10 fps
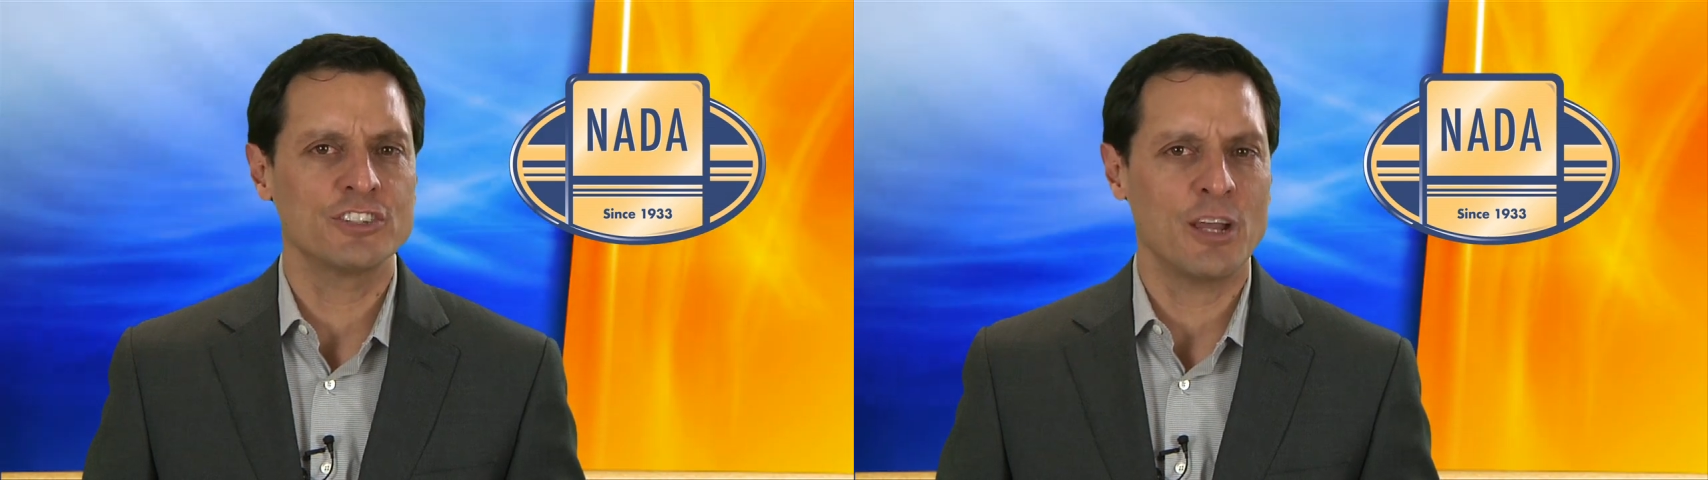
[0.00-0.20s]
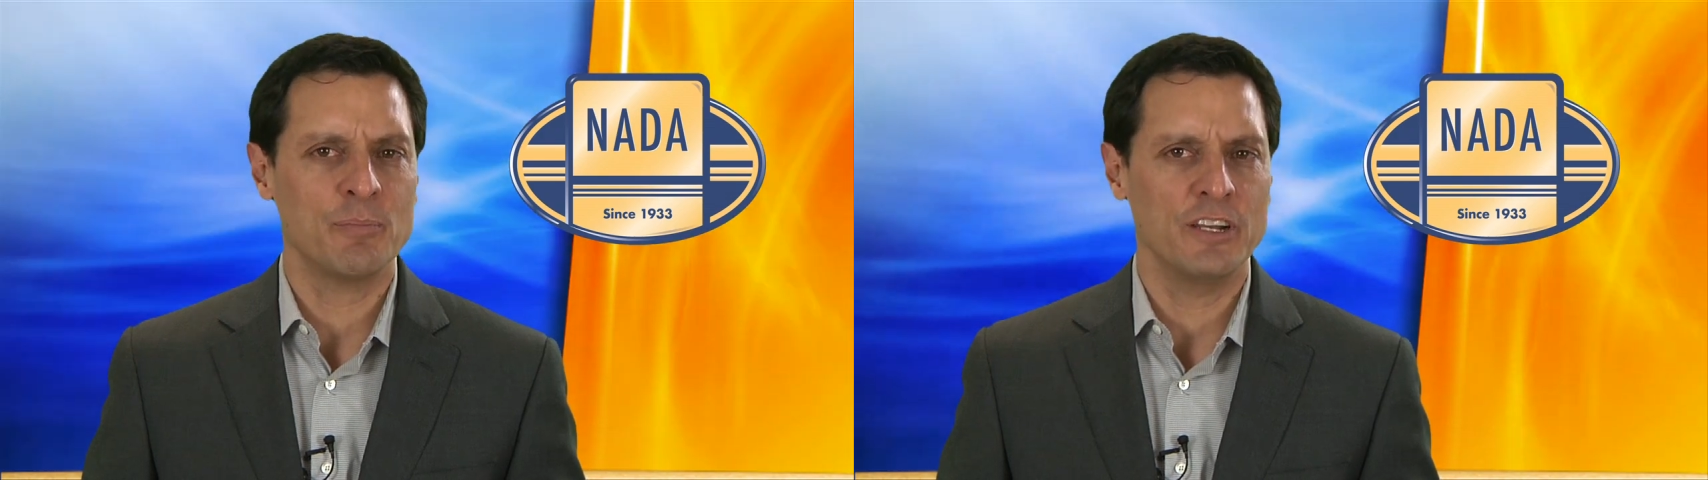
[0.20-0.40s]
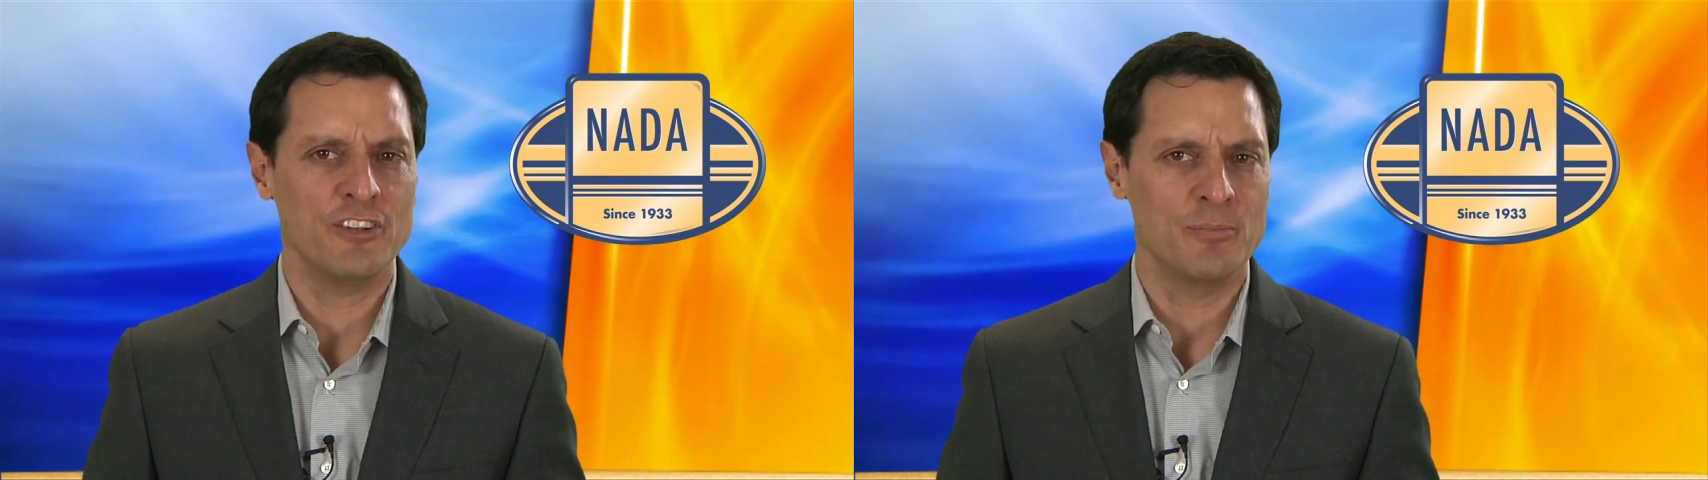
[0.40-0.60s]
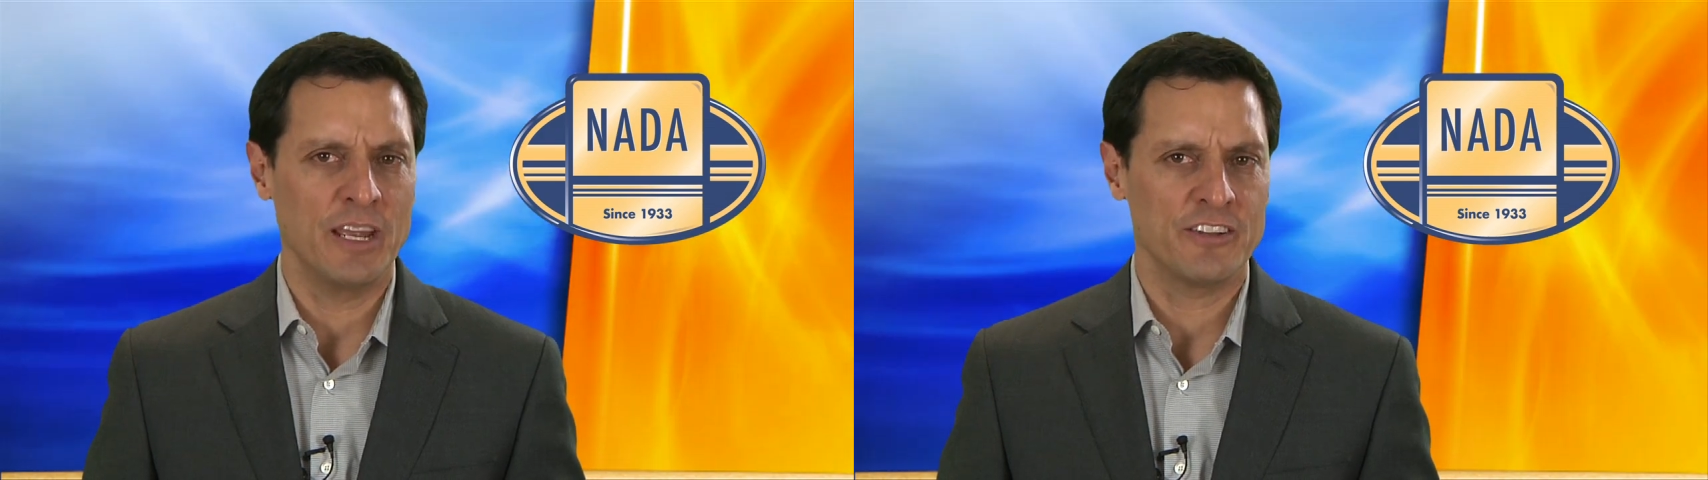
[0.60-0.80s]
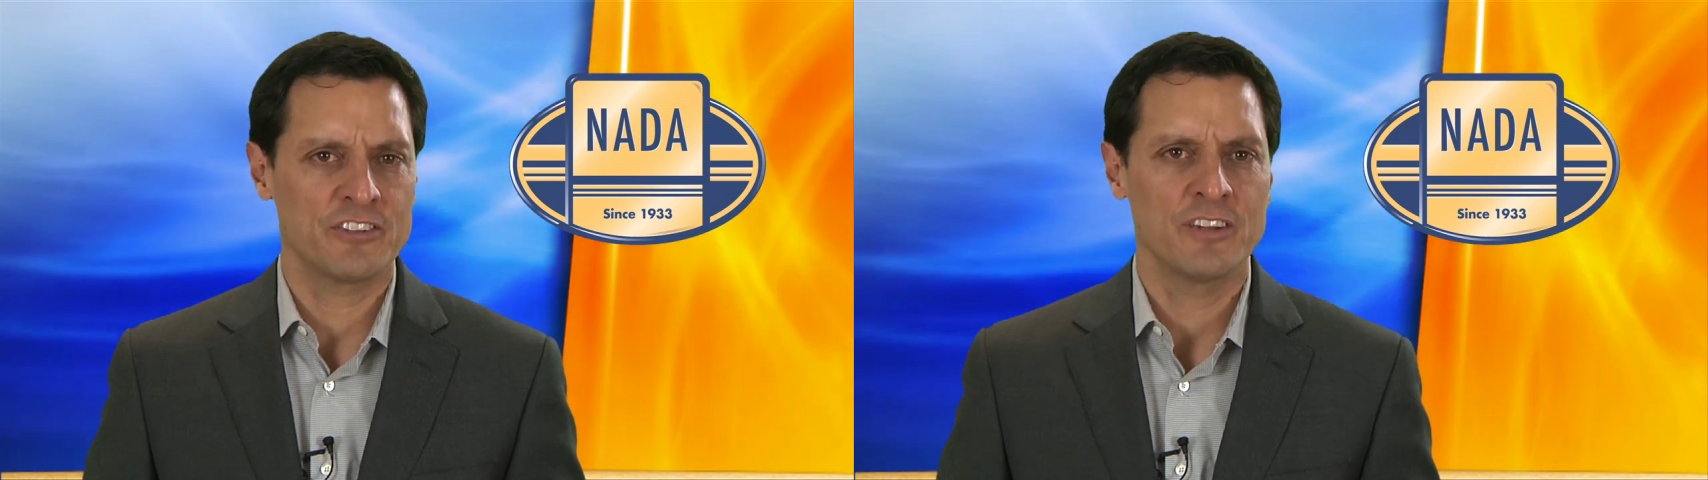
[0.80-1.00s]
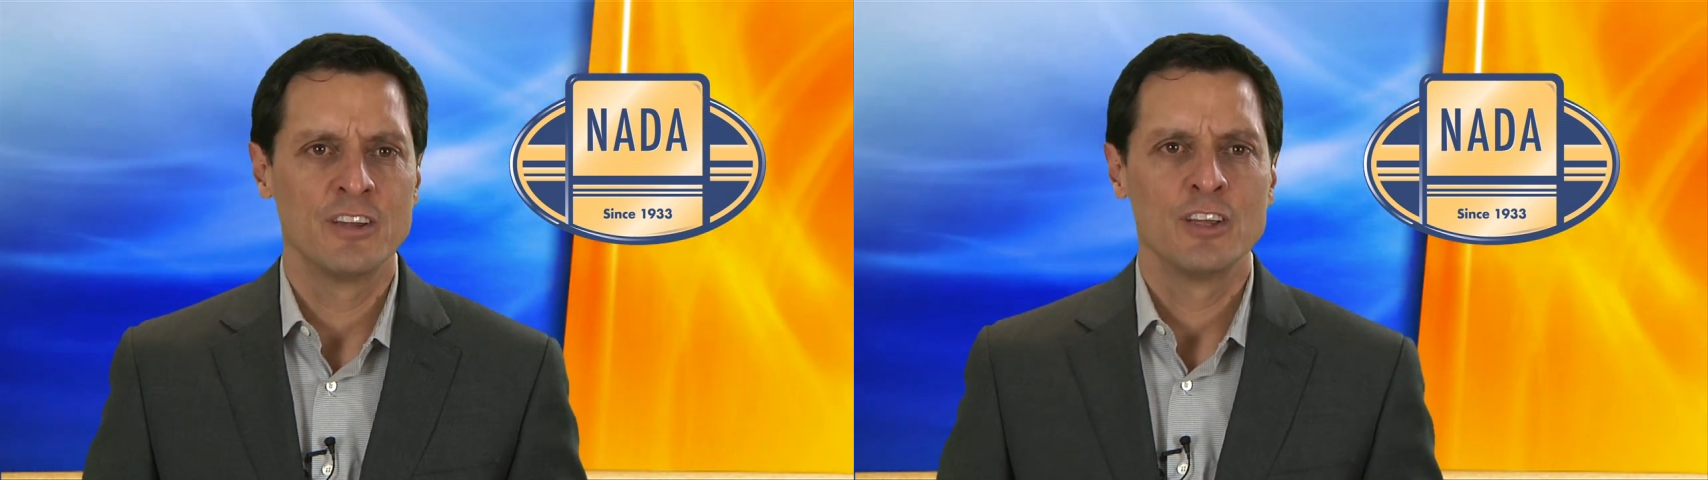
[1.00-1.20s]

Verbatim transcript: Japanese makes,